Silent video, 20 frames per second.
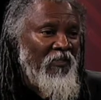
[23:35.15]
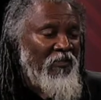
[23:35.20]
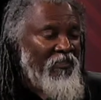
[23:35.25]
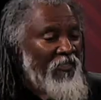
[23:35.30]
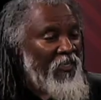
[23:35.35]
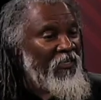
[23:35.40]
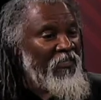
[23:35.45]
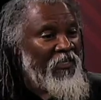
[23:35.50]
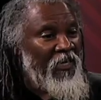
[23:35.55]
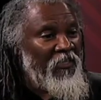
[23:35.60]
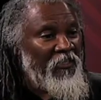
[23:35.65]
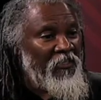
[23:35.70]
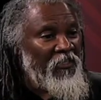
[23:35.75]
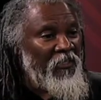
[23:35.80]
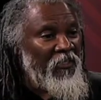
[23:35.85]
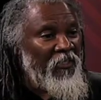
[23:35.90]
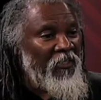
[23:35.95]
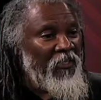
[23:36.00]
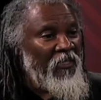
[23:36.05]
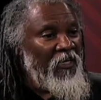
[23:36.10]
say next
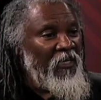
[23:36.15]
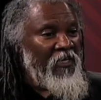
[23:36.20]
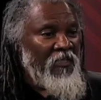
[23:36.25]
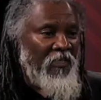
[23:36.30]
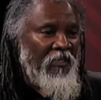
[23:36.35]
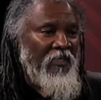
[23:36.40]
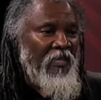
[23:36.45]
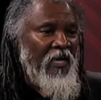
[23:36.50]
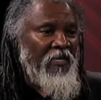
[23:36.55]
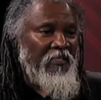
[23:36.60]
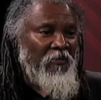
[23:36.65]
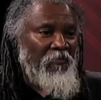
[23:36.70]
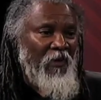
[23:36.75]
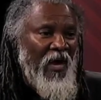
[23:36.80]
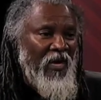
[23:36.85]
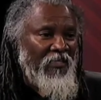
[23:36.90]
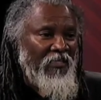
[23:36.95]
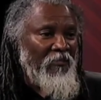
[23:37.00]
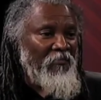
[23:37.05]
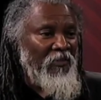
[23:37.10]
year, then that's a
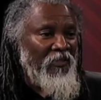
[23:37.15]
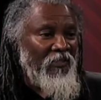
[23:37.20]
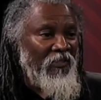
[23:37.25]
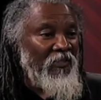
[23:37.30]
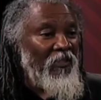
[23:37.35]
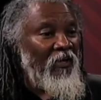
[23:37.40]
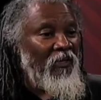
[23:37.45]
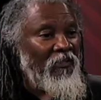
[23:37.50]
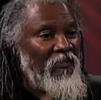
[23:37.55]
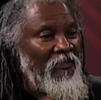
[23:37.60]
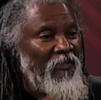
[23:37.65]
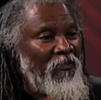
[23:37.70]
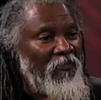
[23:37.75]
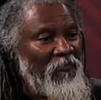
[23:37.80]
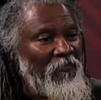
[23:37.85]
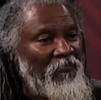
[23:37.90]
possibility also.